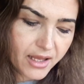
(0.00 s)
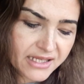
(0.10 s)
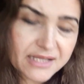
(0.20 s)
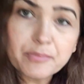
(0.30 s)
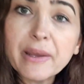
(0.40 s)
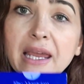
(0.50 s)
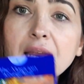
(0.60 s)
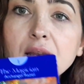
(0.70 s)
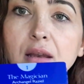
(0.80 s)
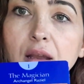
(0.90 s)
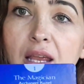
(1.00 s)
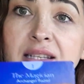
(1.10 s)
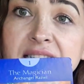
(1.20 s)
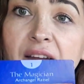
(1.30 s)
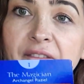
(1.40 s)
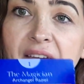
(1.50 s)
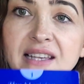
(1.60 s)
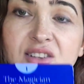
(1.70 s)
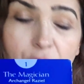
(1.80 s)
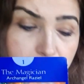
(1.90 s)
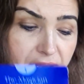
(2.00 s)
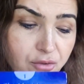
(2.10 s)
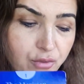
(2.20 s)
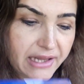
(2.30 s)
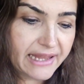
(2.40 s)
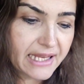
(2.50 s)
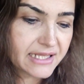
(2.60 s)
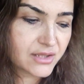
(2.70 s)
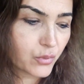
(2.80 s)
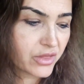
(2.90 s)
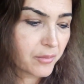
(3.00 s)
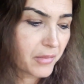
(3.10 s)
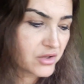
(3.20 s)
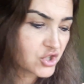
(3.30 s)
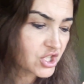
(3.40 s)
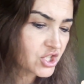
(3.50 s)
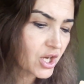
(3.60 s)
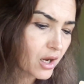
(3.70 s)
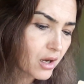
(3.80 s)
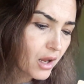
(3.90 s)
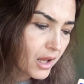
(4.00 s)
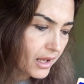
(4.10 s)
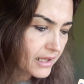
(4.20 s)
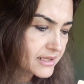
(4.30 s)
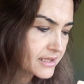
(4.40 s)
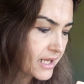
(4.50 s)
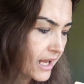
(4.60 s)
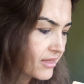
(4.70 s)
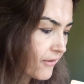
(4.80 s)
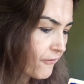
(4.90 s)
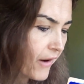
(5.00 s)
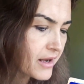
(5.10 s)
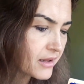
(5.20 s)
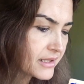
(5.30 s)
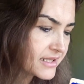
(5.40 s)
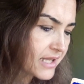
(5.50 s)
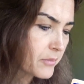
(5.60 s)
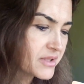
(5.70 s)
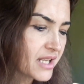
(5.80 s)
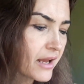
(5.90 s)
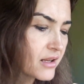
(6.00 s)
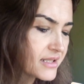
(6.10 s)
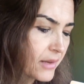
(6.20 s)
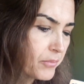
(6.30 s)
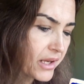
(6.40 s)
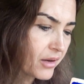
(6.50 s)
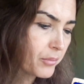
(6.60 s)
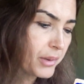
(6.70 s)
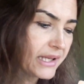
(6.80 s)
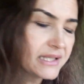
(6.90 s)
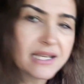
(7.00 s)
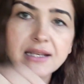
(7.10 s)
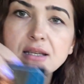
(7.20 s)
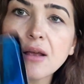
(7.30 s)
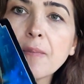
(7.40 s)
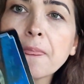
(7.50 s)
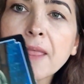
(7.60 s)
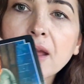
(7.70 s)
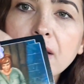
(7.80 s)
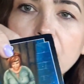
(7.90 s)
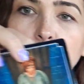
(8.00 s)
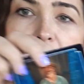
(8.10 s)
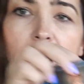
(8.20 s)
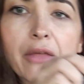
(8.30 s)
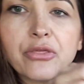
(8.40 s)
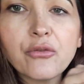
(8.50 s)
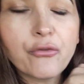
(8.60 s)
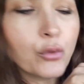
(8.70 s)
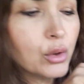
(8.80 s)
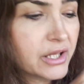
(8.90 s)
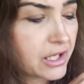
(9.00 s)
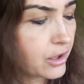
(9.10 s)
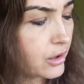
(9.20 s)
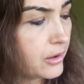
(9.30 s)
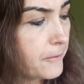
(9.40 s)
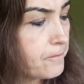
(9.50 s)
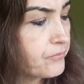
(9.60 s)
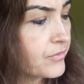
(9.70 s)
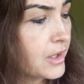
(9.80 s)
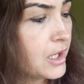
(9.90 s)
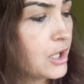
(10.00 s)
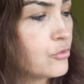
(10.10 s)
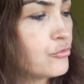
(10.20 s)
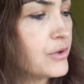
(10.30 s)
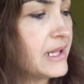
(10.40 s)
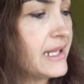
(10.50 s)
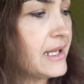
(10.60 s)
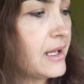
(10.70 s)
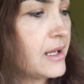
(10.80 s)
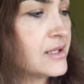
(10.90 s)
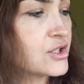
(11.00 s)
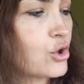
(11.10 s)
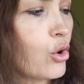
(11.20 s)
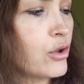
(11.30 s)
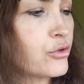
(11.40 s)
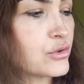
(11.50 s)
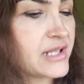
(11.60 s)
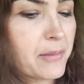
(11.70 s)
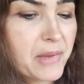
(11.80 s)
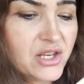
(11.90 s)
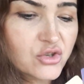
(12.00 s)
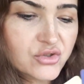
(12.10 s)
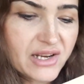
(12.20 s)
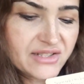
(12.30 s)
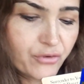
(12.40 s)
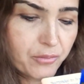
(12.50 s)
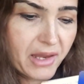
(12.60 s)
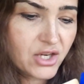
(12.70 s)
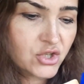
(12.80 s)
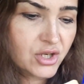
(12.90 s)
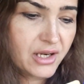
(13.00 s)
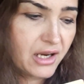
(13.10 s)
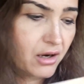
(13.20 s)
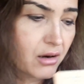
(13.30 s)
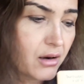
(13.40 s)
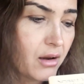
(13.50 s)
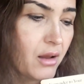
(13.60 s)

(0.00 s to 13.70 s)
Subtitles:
is in a phase of being released. With the Magician is saying that finally some cycles have been completed. We got the Fool here. He really is going through some major transformation here.